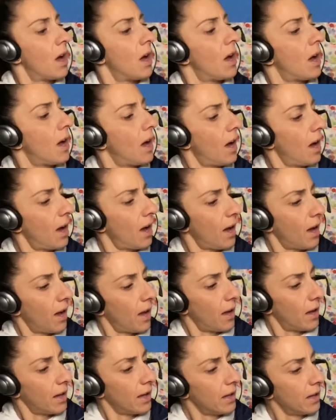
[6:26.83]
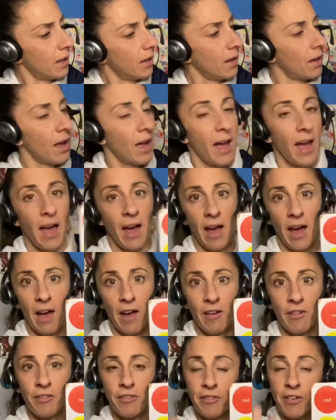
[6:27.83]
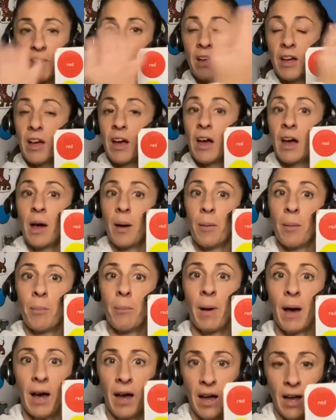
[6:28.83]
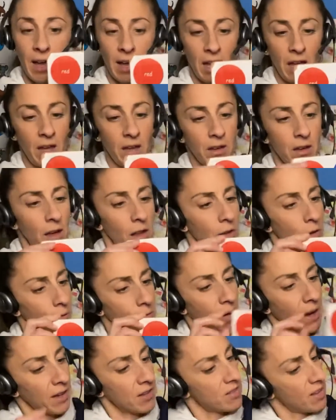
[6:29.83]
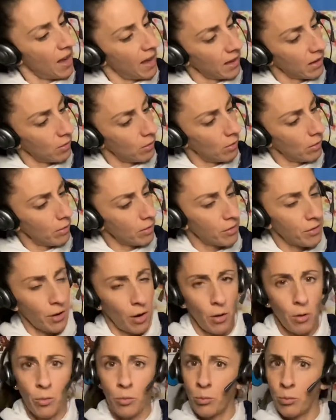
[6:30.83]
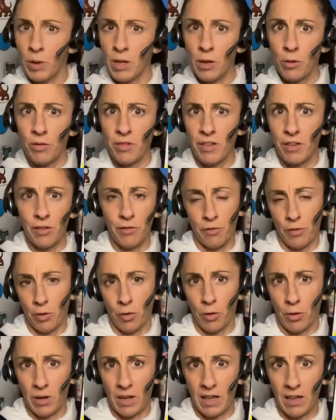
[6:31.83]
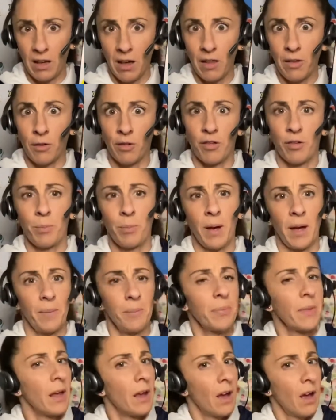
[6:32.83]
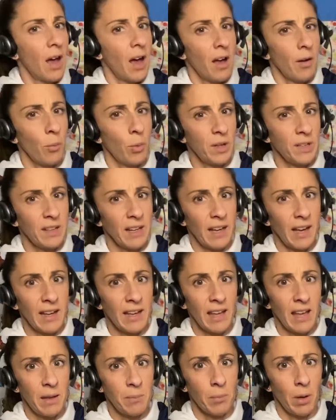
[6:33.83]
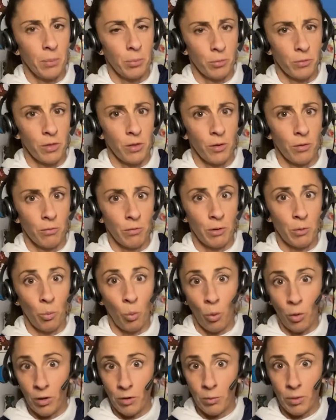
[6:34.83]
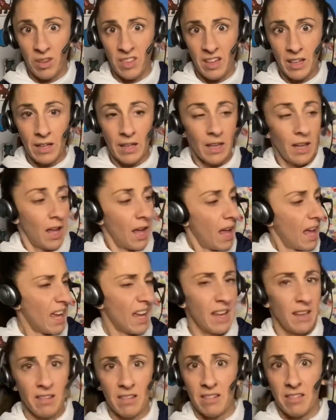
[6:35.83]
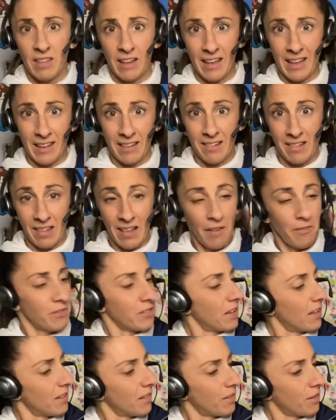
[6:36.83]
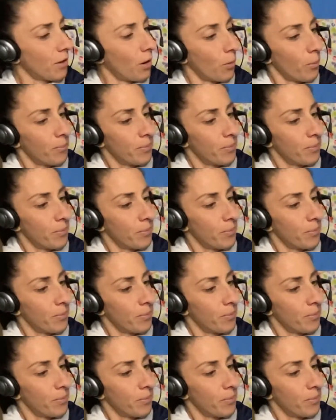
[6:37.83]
I have my color rectangle. So we use this for learning colors, but one day I came up with a reward with it and the kids loved it. So